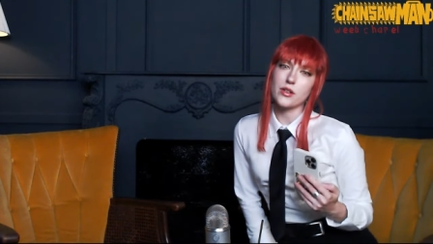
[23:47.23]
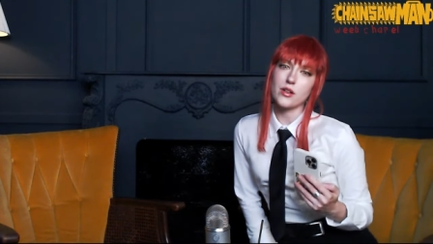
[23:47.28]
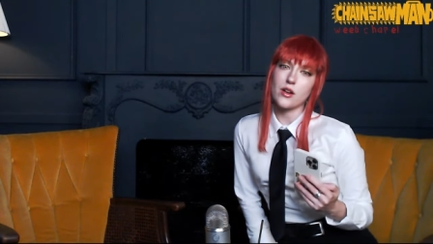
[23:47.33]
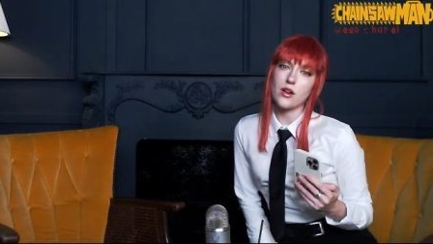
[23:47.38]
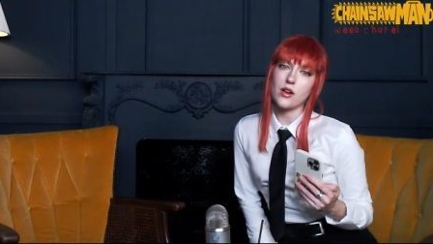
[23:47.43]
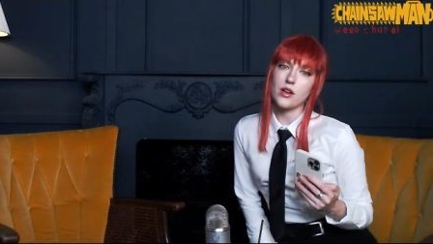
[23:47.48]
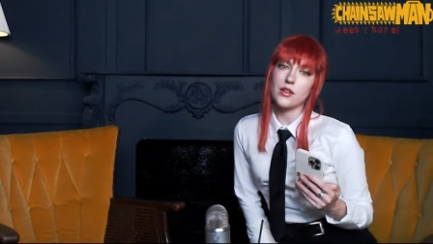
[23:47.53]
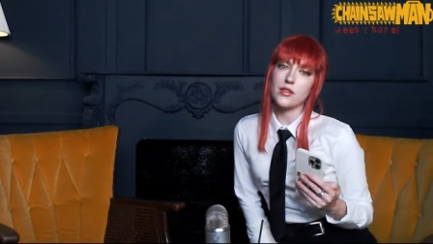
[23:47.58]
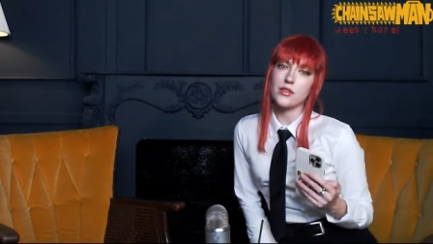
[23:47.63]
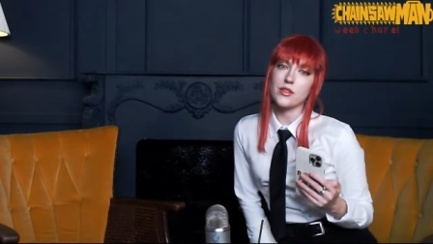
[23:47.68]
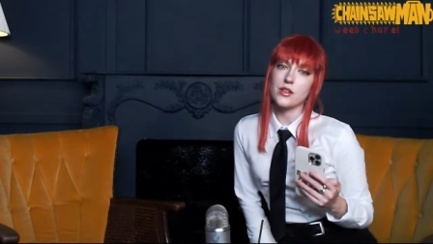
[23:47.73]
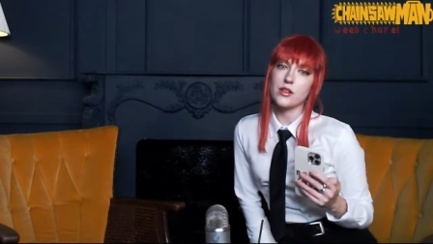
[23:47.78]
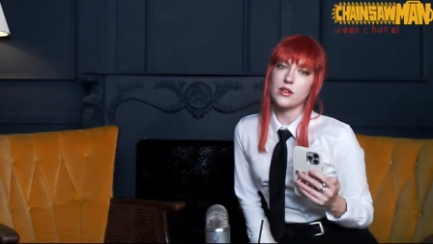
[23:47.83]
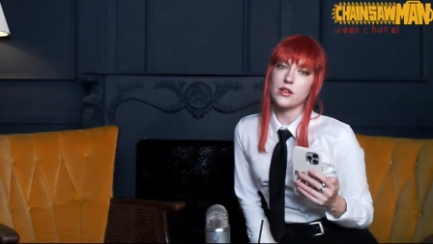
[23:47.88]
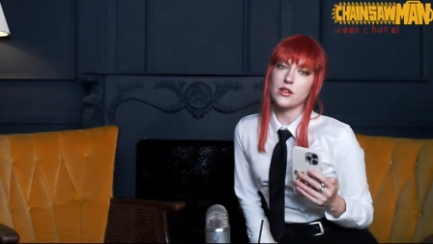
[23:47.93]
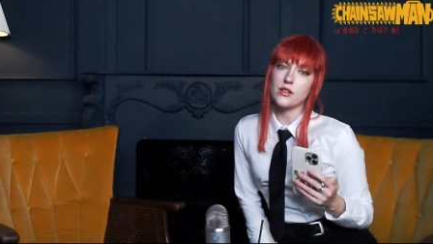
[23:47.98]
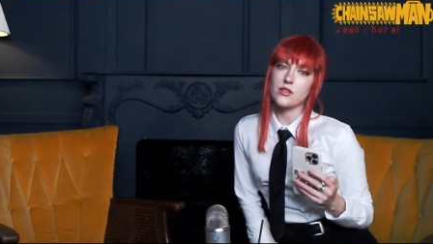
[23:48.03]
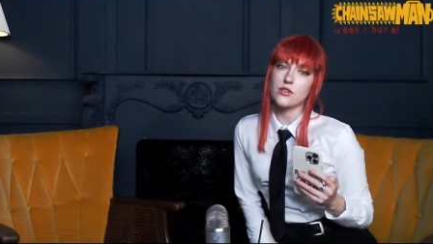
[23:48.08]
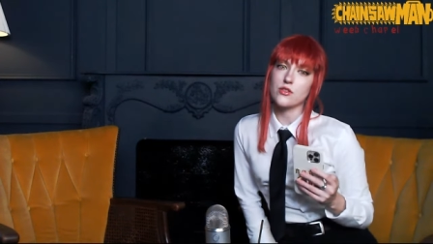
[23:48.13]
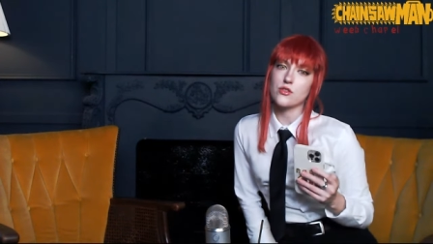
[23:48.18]
on
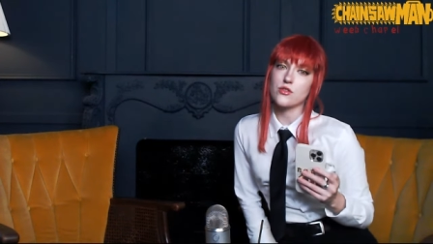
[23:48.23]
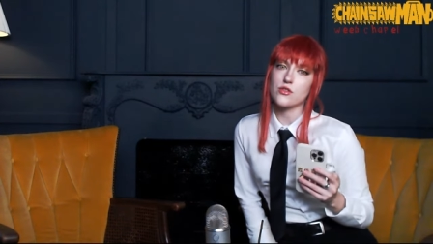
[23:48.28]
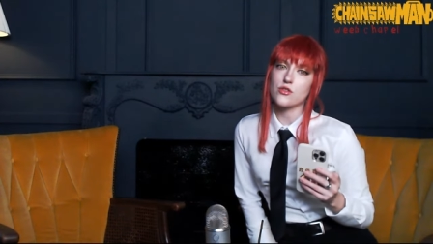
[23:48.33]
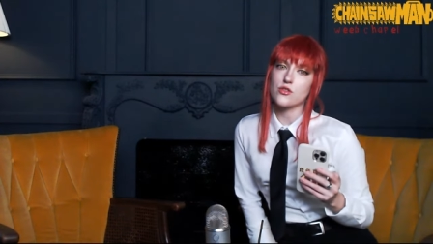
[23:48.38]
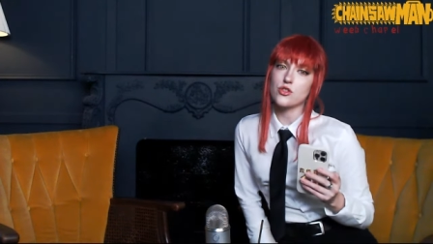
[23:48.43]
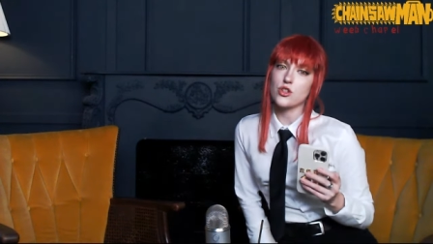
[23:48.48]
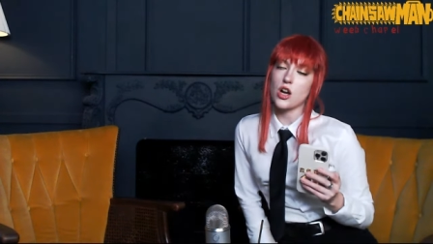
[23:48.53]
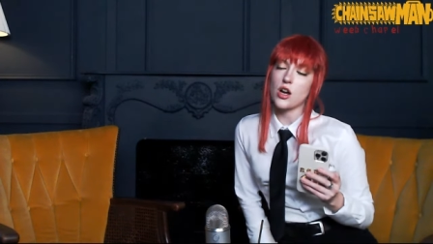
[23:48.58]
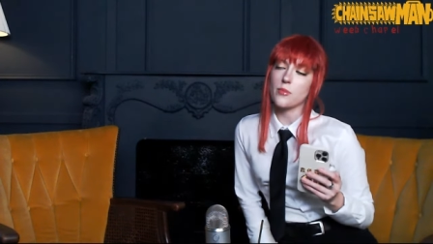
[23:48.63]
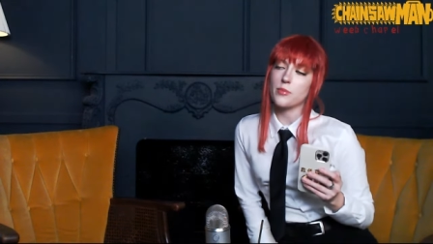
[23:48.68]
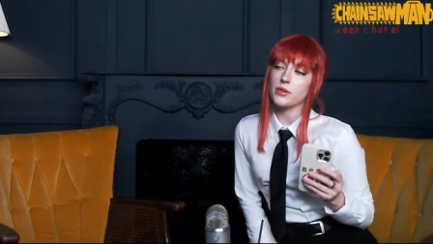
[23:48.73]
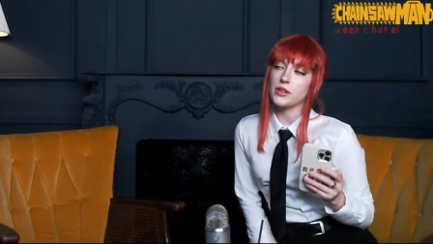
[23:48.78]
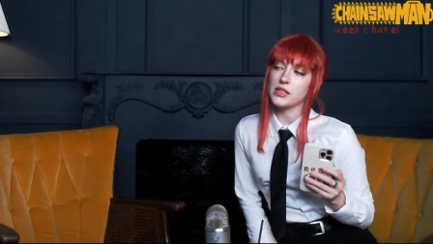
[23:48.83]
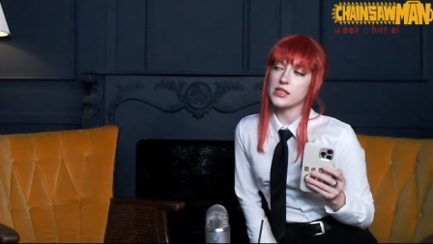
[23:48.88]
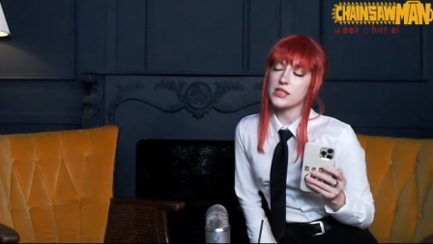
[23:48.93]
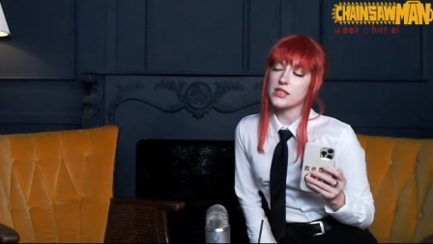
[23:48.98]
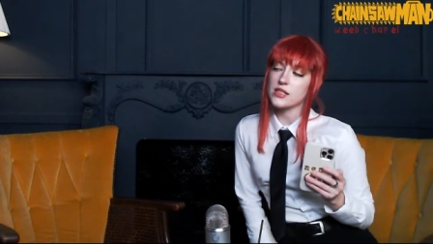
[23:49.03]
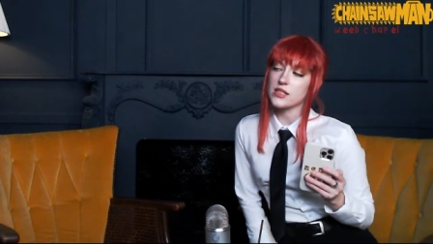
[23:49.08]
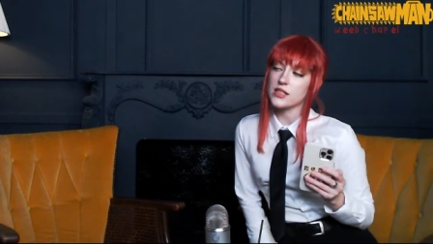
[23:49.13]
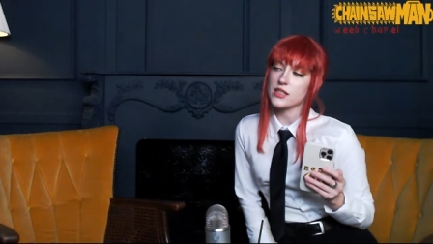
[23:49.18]
the job
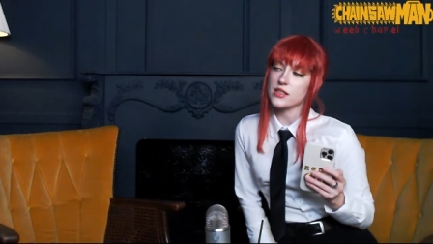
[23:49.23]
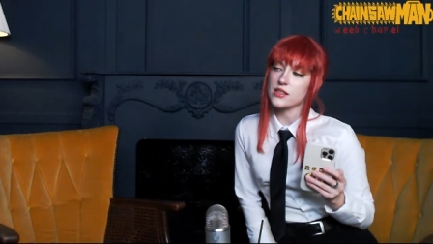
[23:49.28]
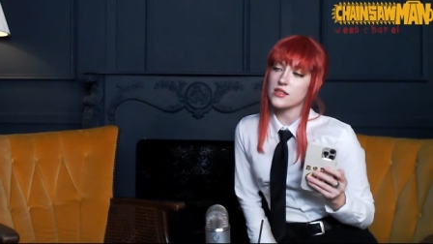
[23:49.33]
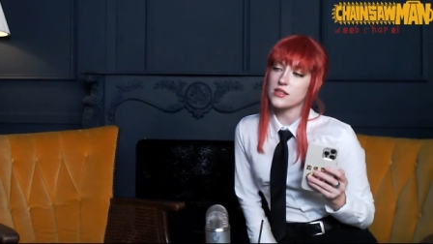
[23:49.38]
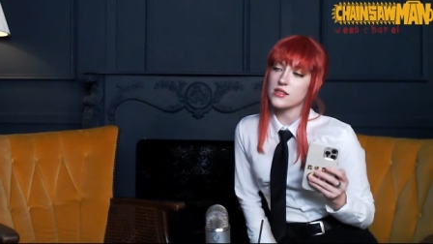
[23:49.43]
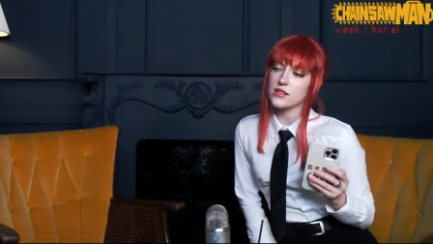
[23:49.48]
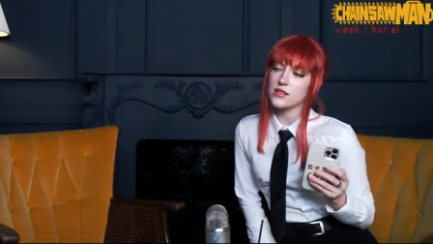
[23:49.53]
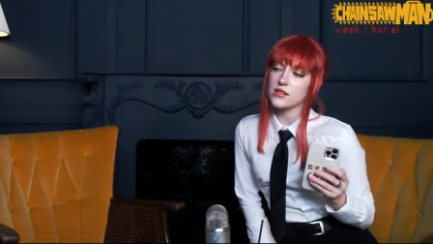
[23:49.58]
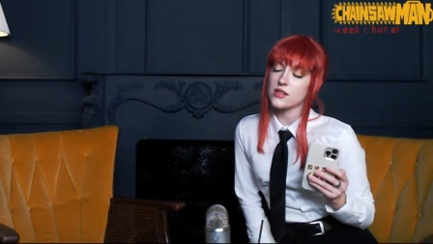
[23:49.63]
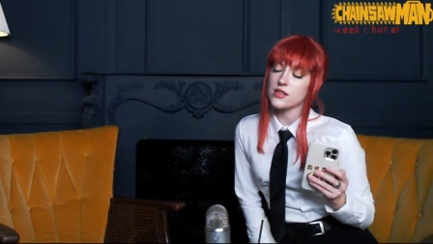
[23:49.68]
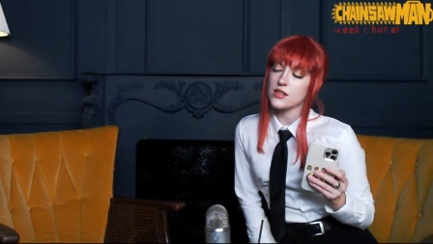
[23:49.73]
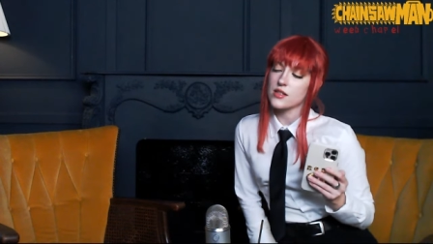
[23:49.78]
listings?